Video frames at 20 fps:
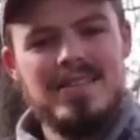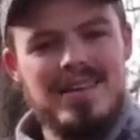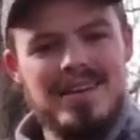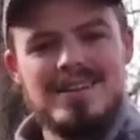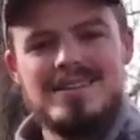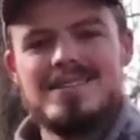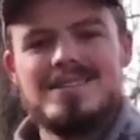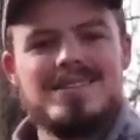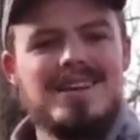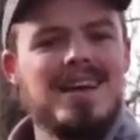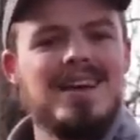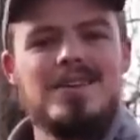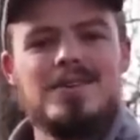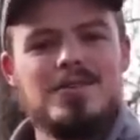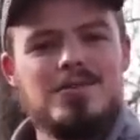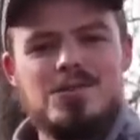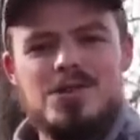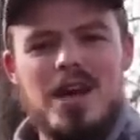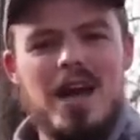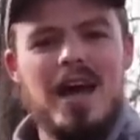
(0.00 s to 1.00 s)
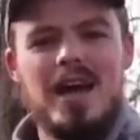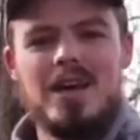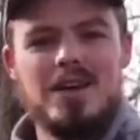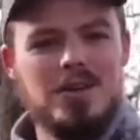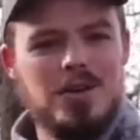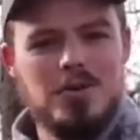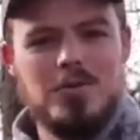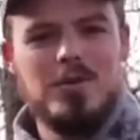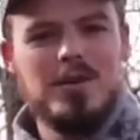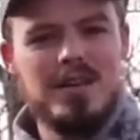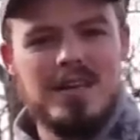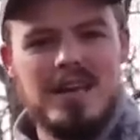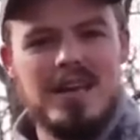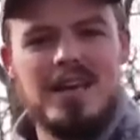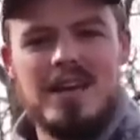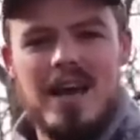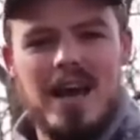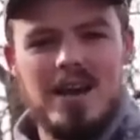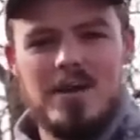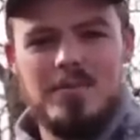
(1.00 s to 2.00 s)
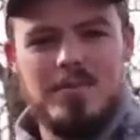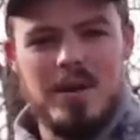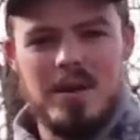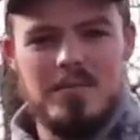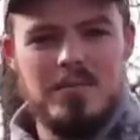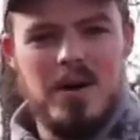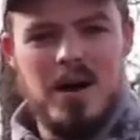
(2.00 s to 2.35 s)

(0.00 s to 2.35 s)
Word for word: than a standard jacket you would get at a big